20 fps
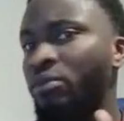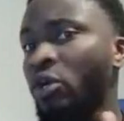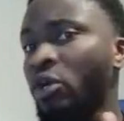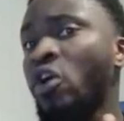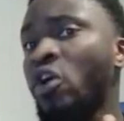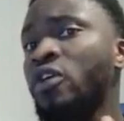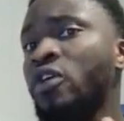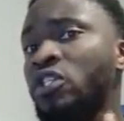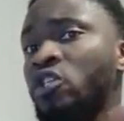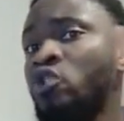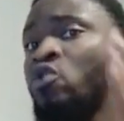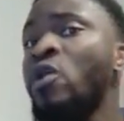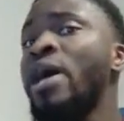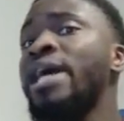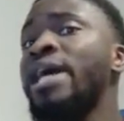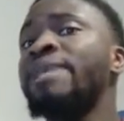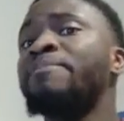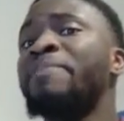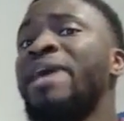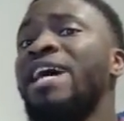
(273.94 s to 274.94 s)
Because you
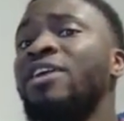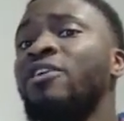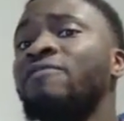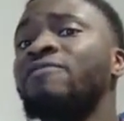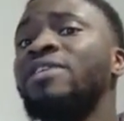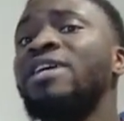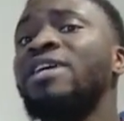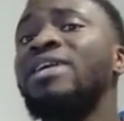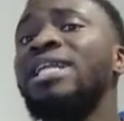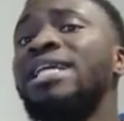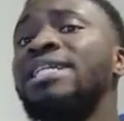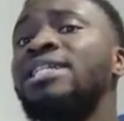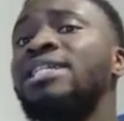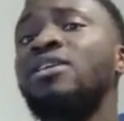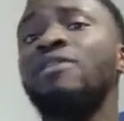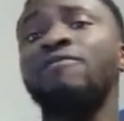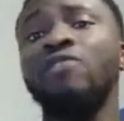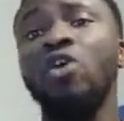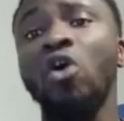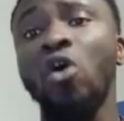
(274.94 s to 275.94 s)
are a part of the
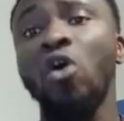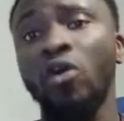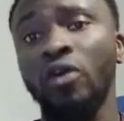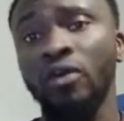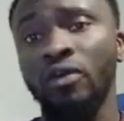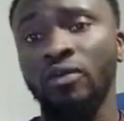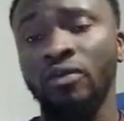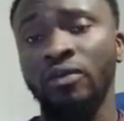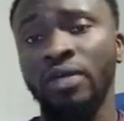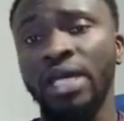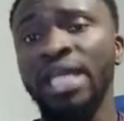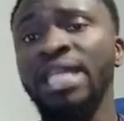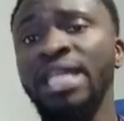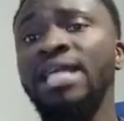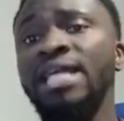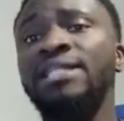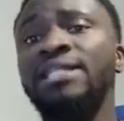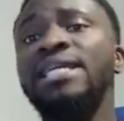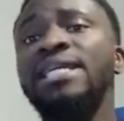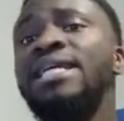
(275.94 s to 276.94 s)
religion of God. In
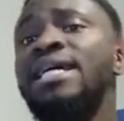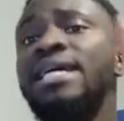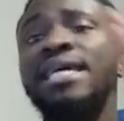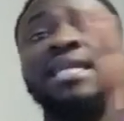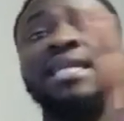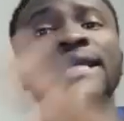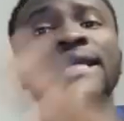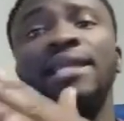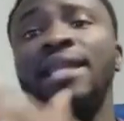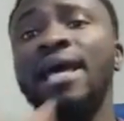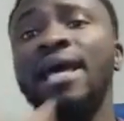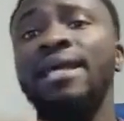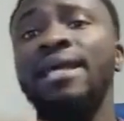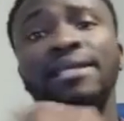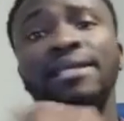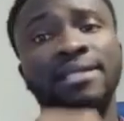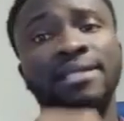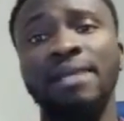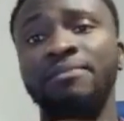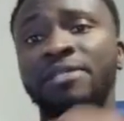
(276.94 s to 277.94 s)
the
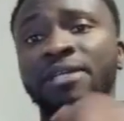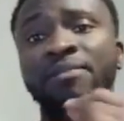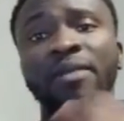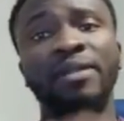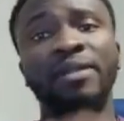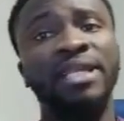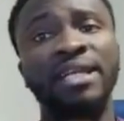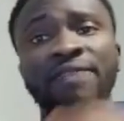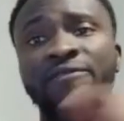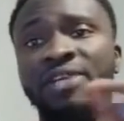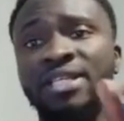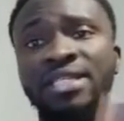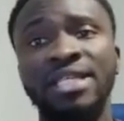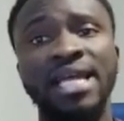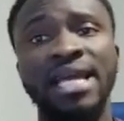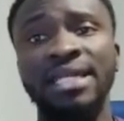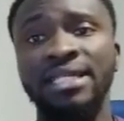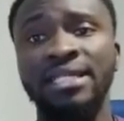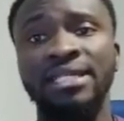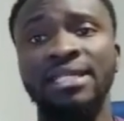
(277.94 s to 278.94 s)
line Islam, chapter 3, verse
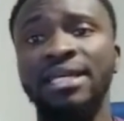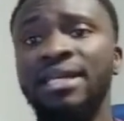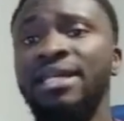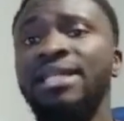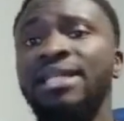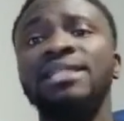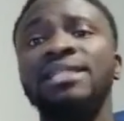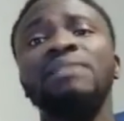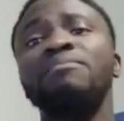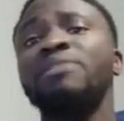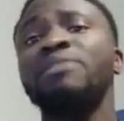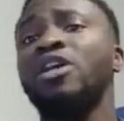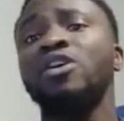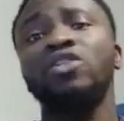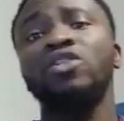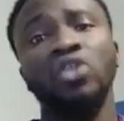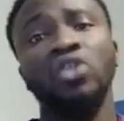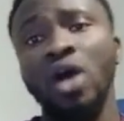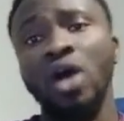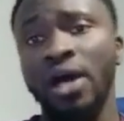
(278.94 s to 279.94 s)
19. The religion
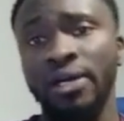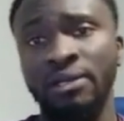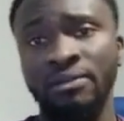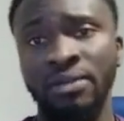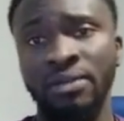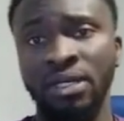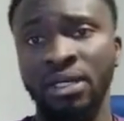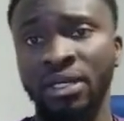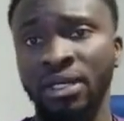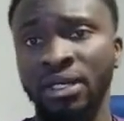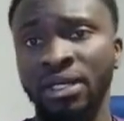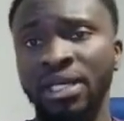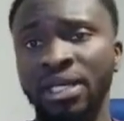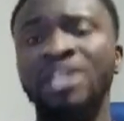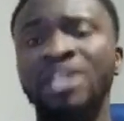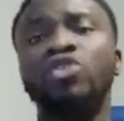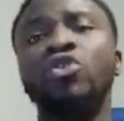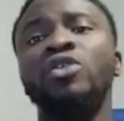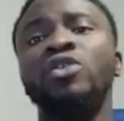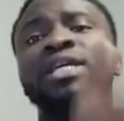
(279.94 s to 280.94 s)
belongs to God.
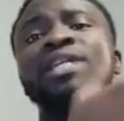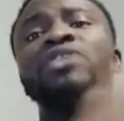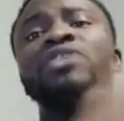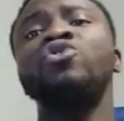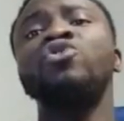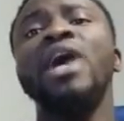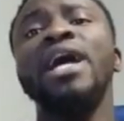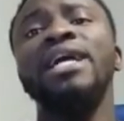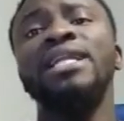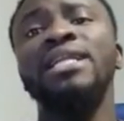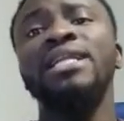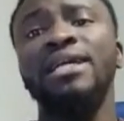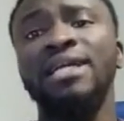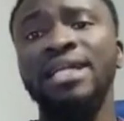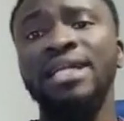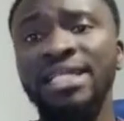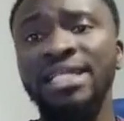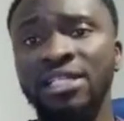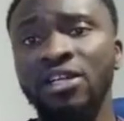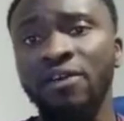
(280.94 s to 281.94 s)
So since you are in the
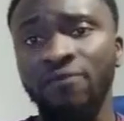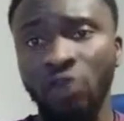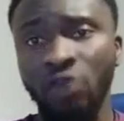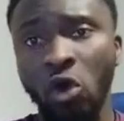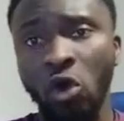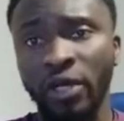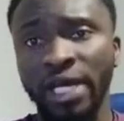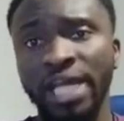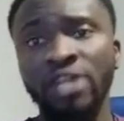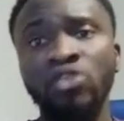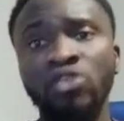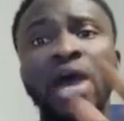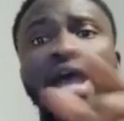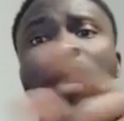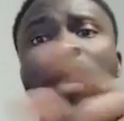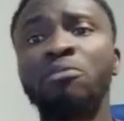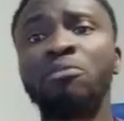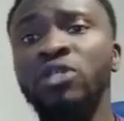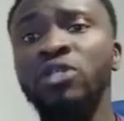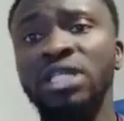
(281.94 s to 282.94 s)
religion of God and you
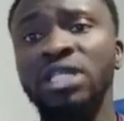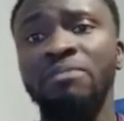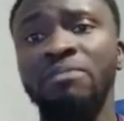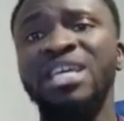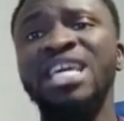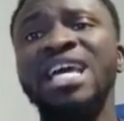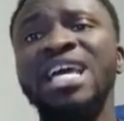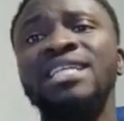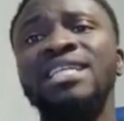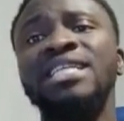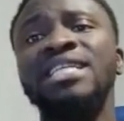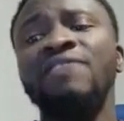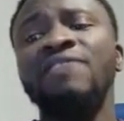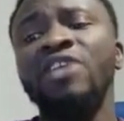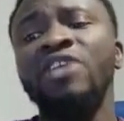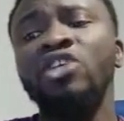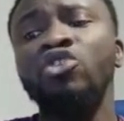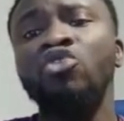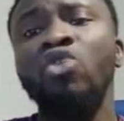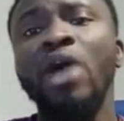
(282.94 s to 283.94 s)
are a Muslim, He has
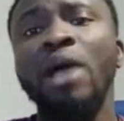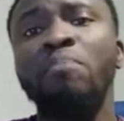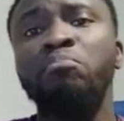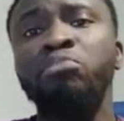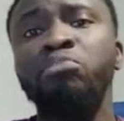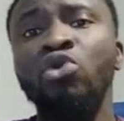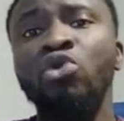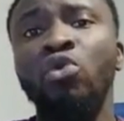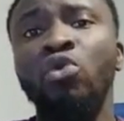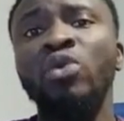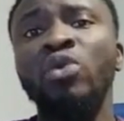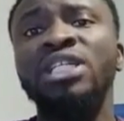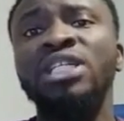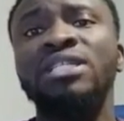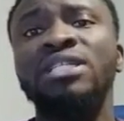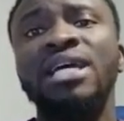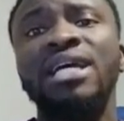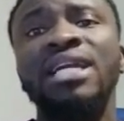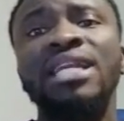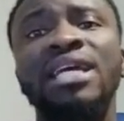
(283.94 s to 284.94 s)
given you a book which
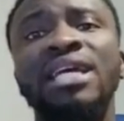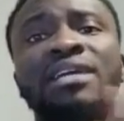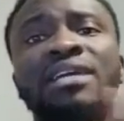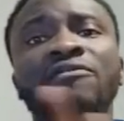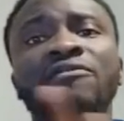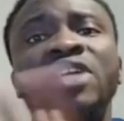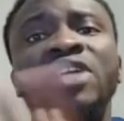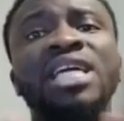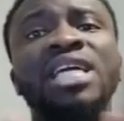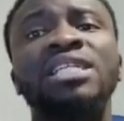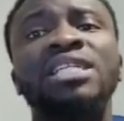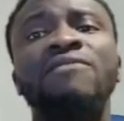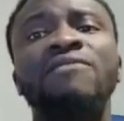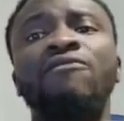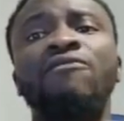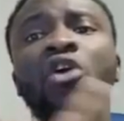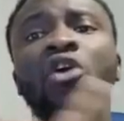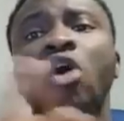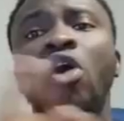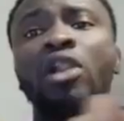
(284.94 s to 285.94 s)
is a clarification
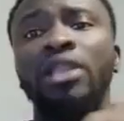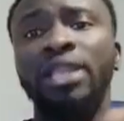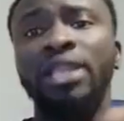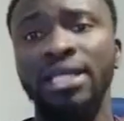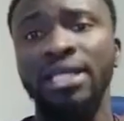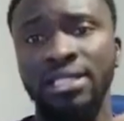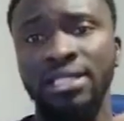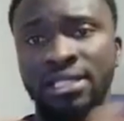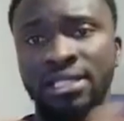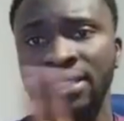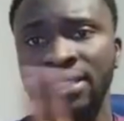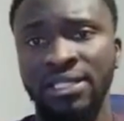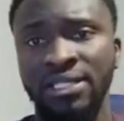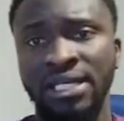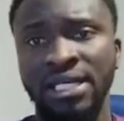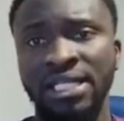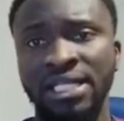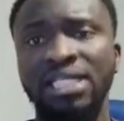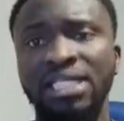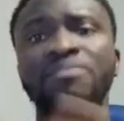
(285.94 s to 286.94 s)
for all things.
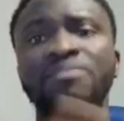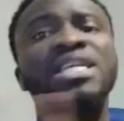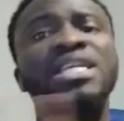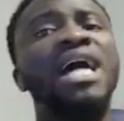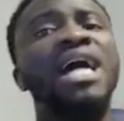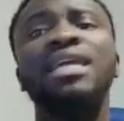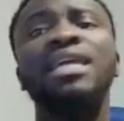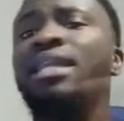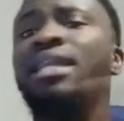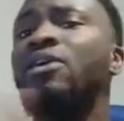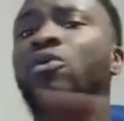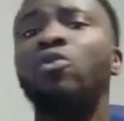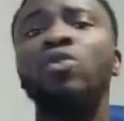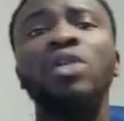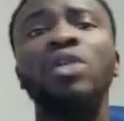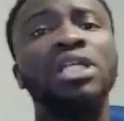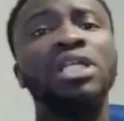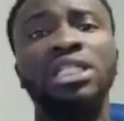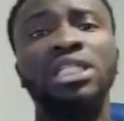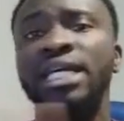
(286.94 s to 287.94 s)
Tibyana
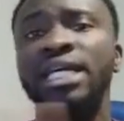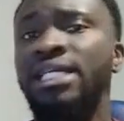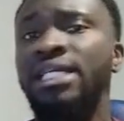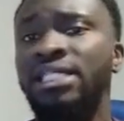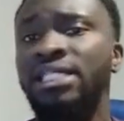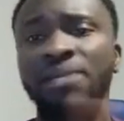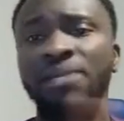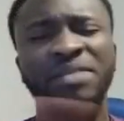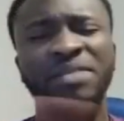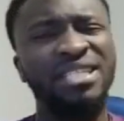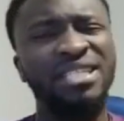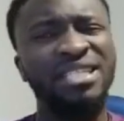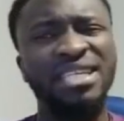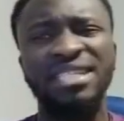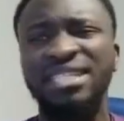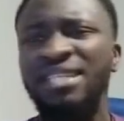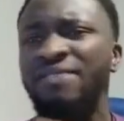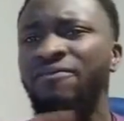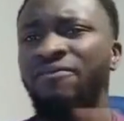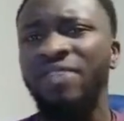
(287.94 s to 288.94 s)
likulli shay'in, chapter
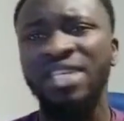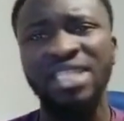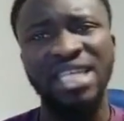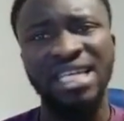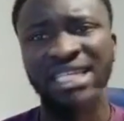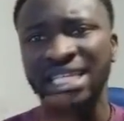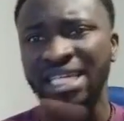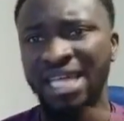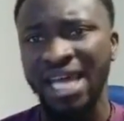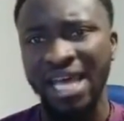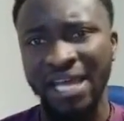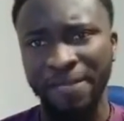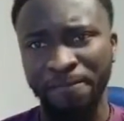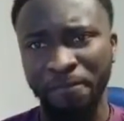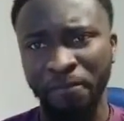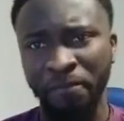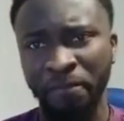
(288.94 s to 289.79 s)
16, verse 89.